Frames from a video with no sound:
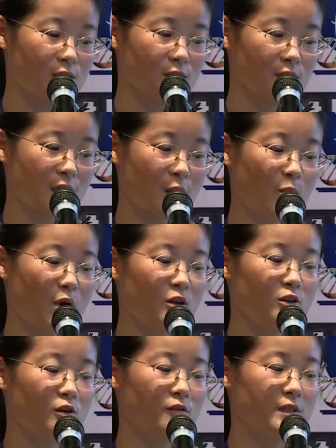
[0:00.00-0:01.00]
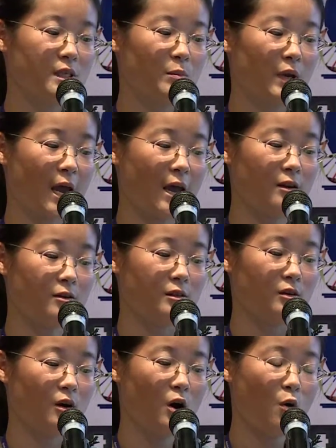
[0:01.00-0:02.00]
some part of the
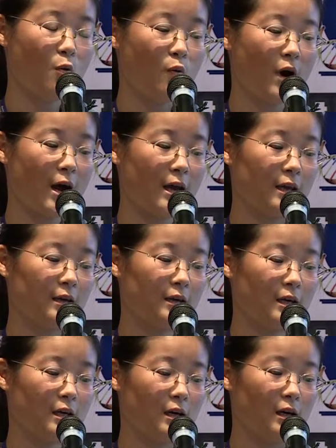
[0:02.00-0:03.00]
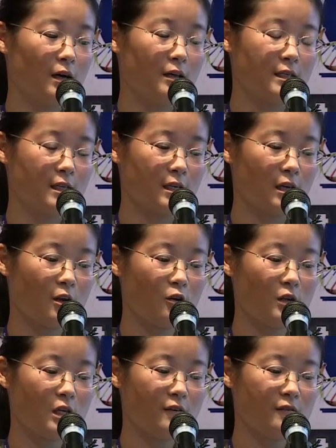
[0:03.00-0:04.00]
mechanism why the
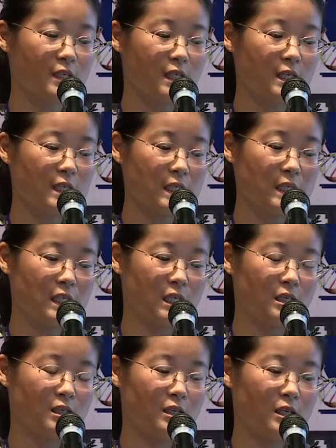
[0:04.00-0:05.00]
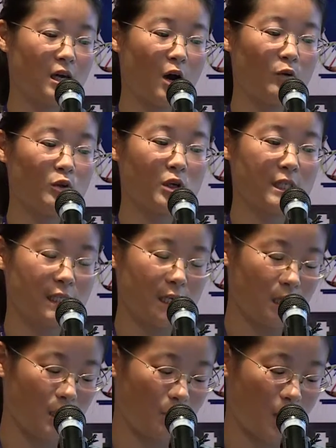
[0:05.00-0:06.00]
yellow leaves existed in our
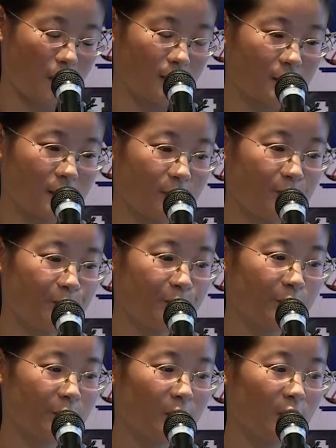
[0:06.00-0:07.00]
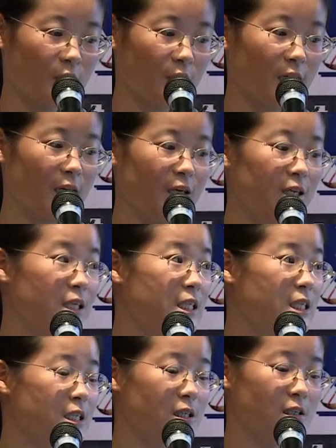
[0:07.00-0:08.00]
transgenic plants. Okay,
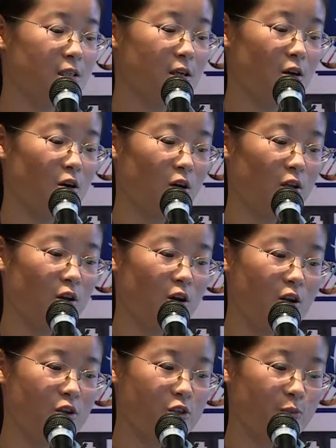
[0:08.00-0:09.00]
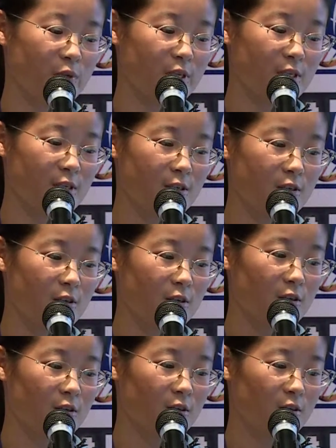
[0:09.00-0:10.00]
it's the acknowledgement.
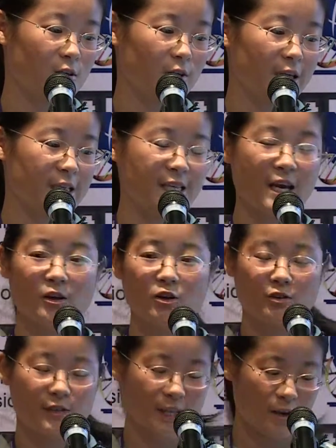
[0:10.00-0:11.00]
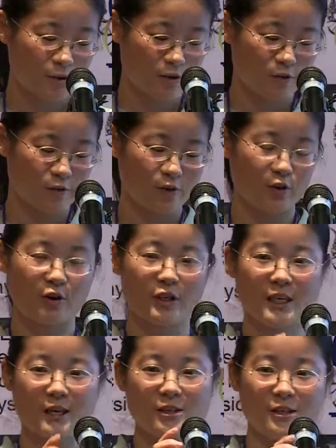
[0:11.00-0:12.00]
Okay, thank you. Thank you for your
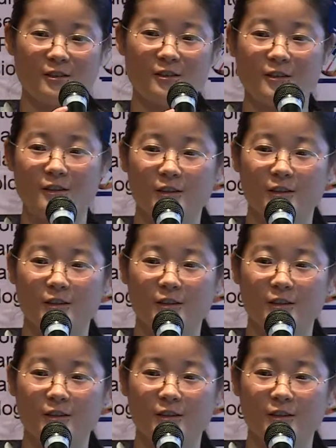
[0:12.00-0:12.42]
attention.